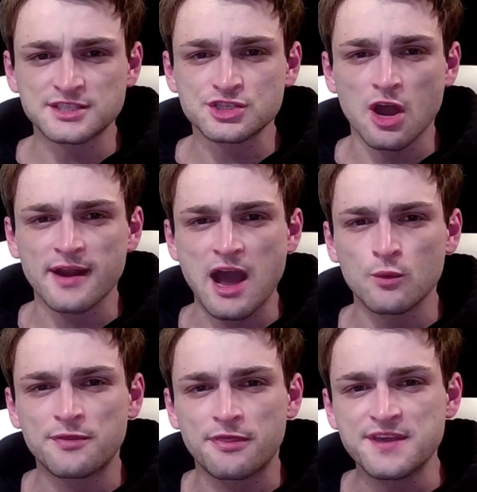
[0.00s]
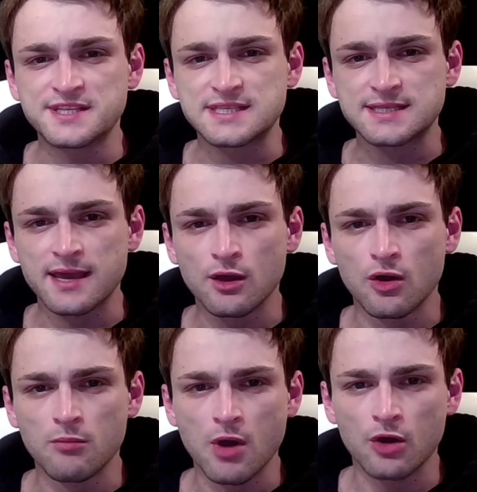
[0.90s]
start out with the
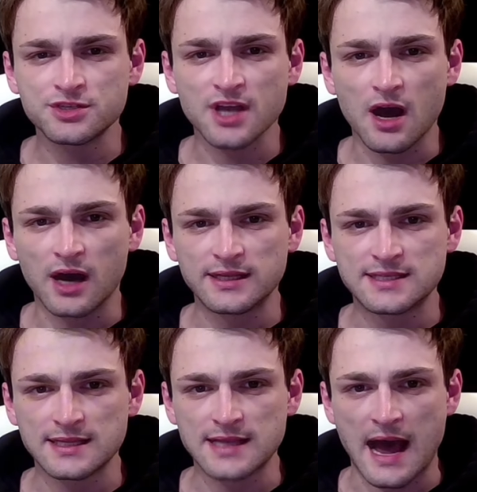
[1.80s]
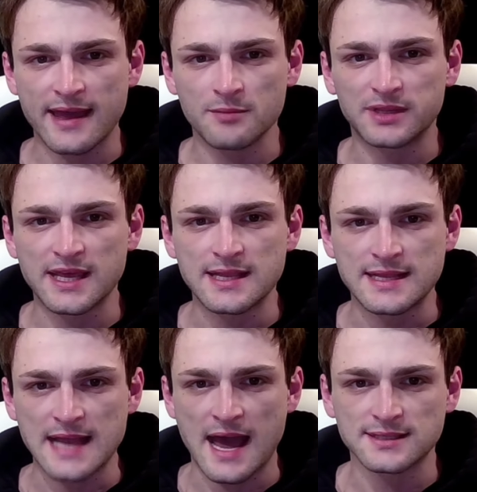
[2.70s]
single most undeniably
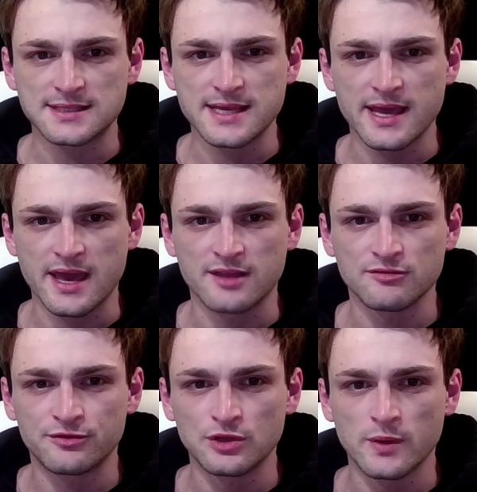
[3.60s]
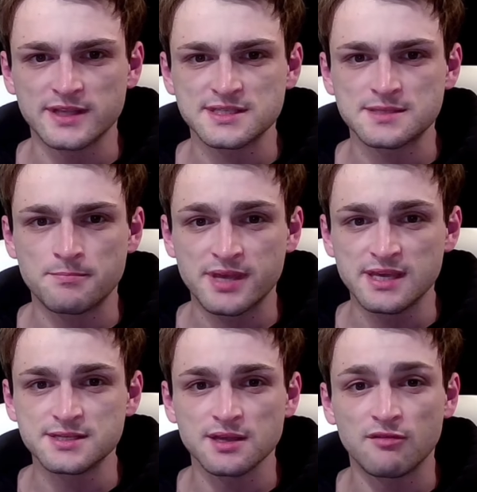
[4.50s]
Nazi-influenced
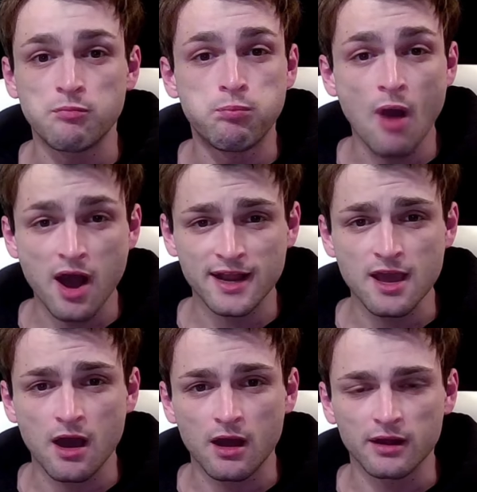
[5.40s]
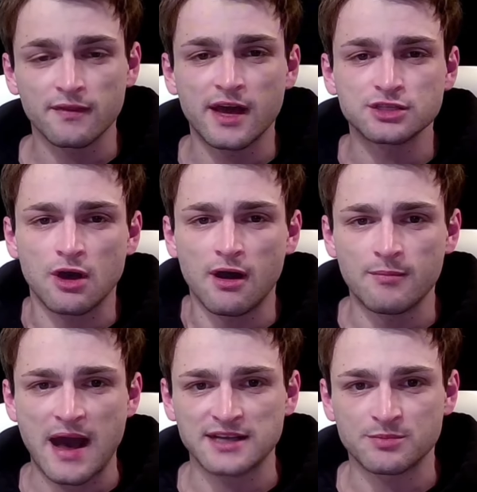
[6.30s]
piece of body art that
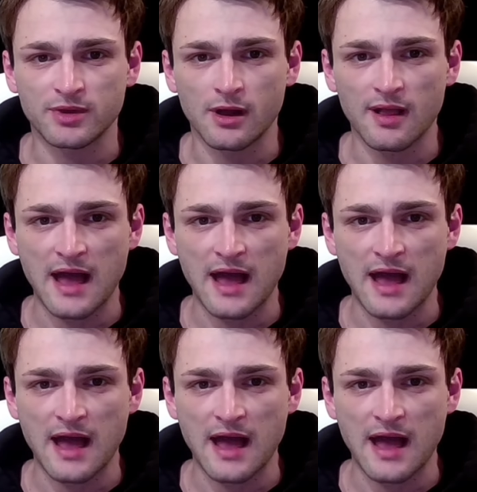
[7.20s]
Tom Aspinall